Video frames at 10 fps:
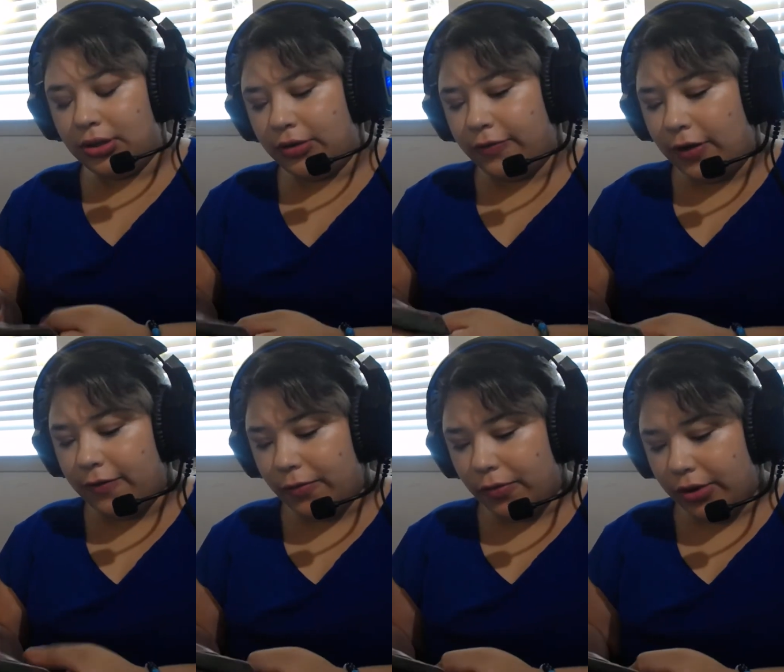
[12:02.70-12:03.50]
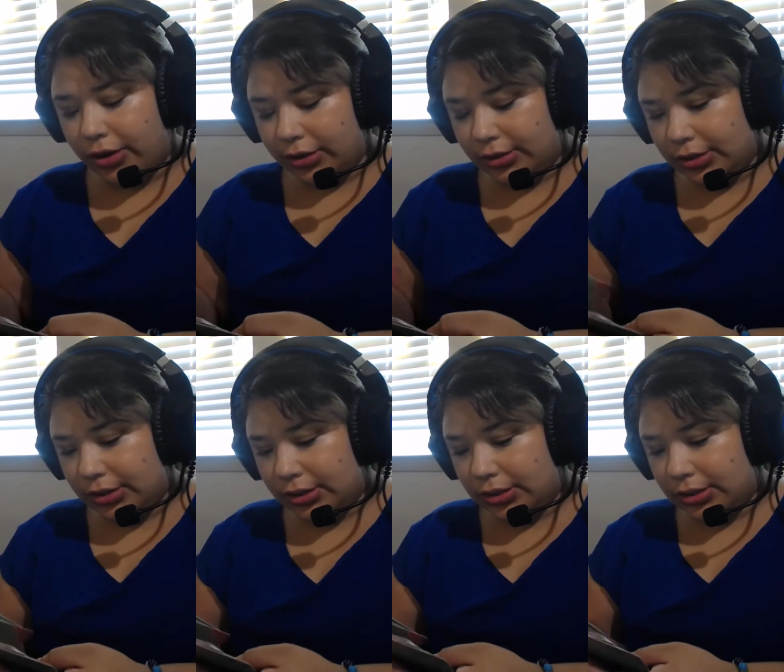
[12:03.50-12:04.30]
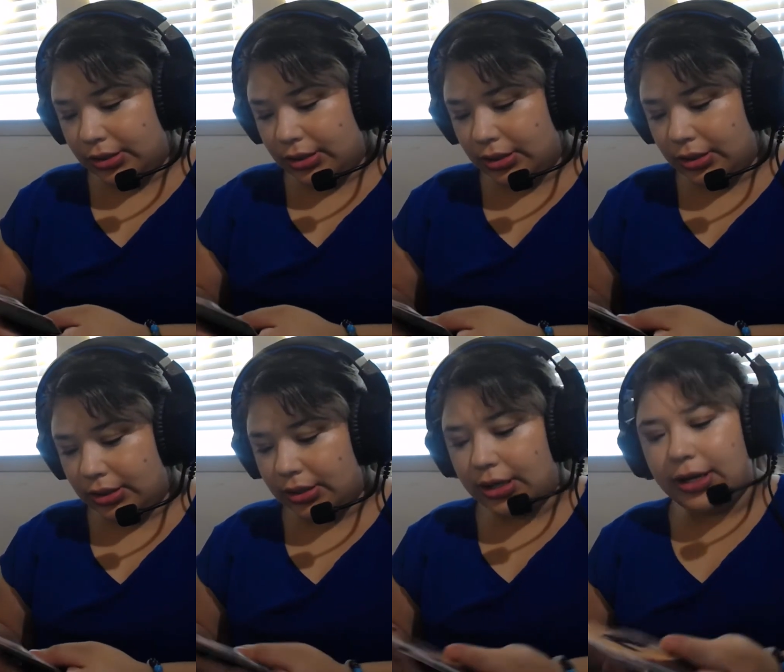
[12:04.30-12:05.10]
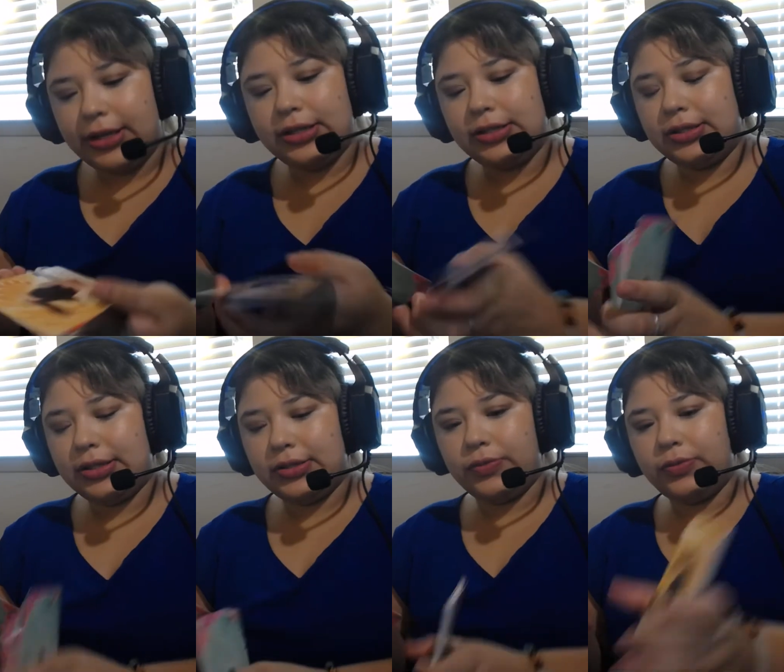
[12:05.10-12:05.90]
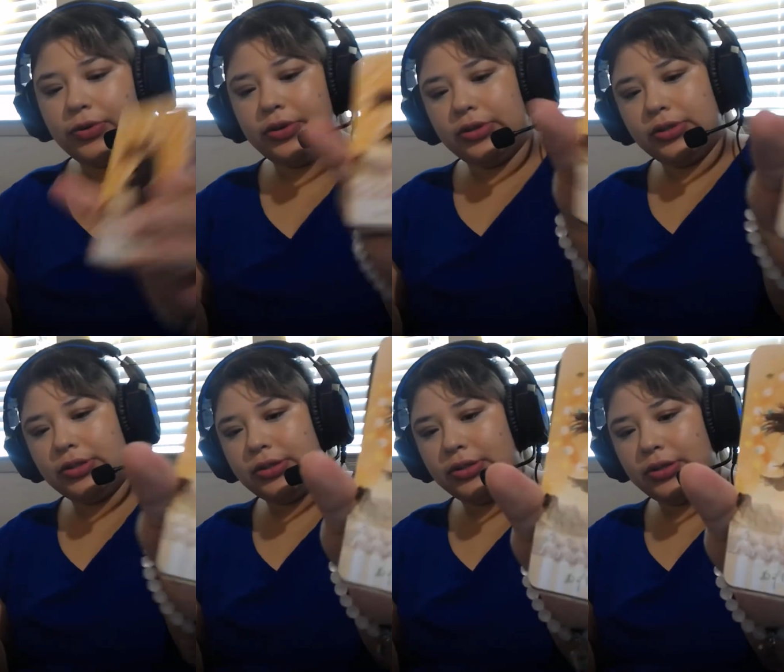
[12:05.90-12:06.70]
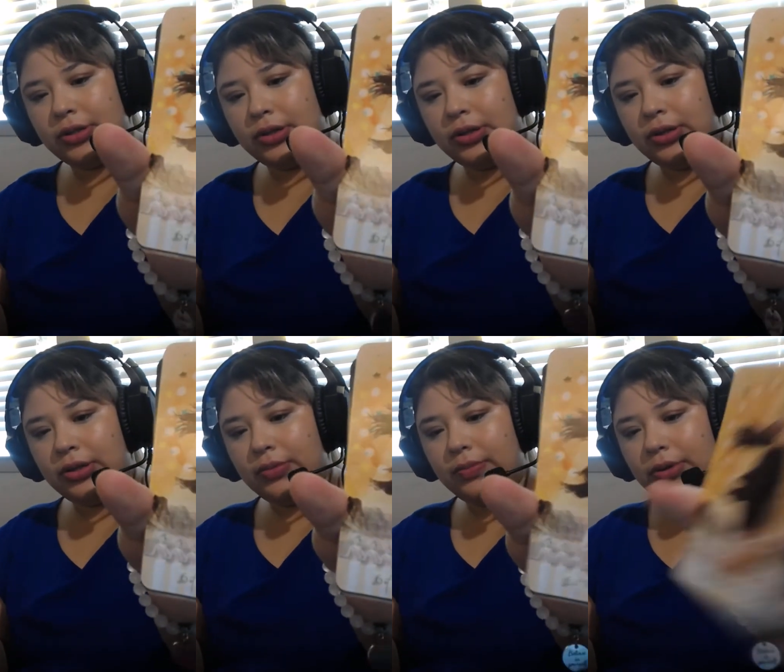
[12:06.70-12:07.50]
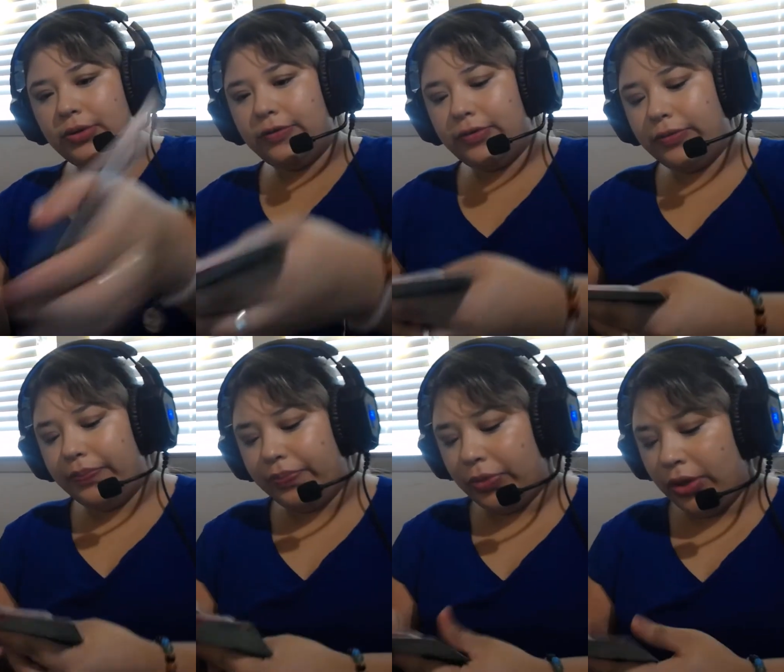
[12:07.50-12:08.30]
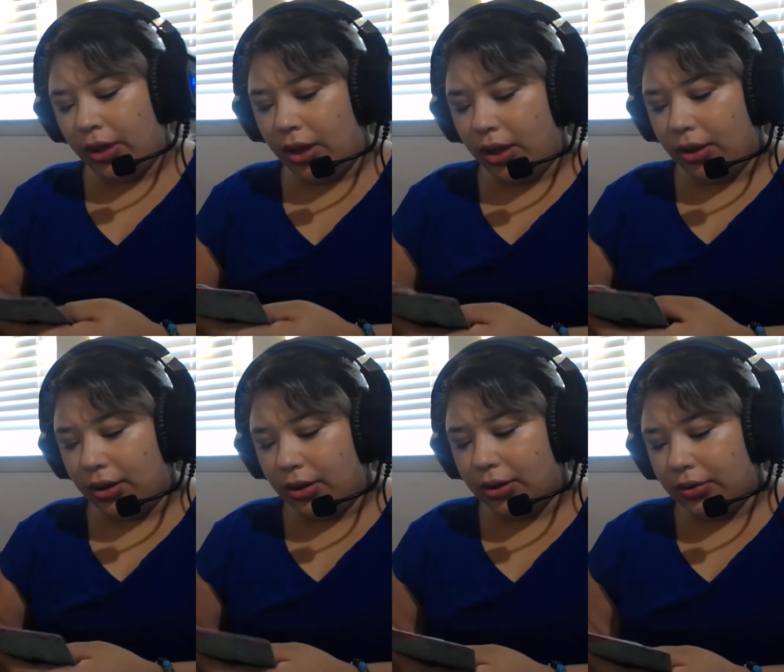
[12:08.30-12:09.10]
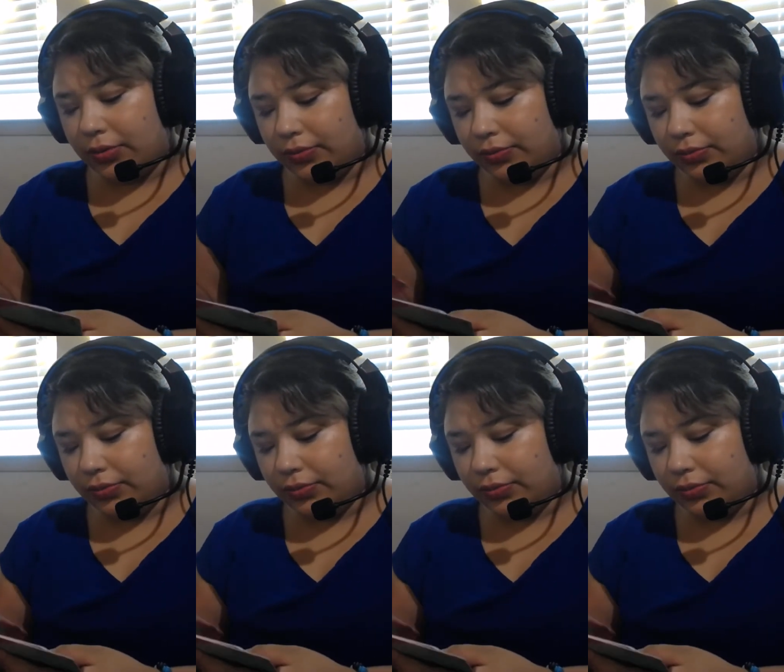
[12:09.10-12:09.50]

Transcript: five of wands. I like the six of wands. Beautiful. Um,